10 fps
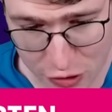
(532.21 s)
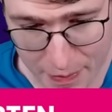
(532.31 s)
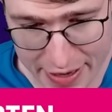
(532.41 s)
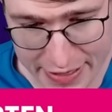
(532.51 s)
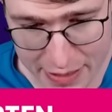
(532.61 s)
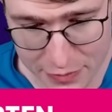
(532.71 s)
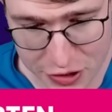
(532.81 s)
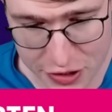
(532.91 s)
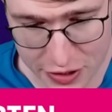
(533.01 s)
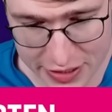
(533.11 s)
Our main damage
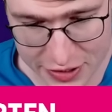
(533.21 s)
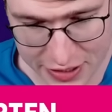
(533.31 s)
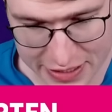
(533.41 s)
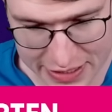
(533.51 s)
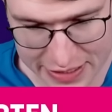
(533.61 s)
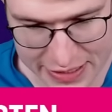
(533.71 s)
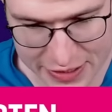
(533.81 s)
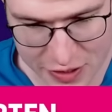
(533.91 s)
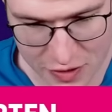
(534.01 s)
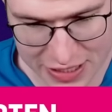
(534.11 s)
source, as you guys can see,
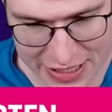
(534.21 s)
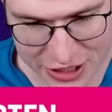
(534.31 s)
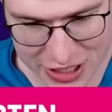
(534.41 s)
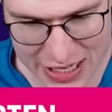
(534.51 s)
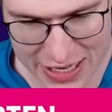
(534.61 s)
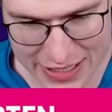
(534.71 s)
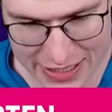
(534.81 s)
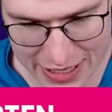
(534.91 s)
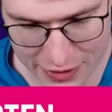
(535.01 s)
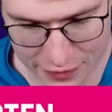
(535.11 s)
so it's like just like a
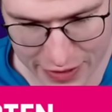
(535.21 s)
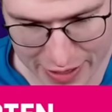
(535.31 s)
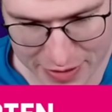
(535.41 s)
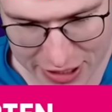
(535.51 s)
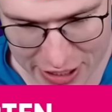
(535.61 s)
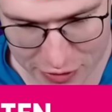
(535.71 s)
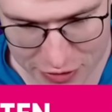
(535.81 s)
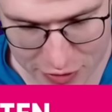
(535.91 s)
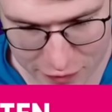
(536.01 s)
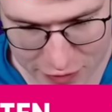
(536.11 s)
ton of damage. I can also go for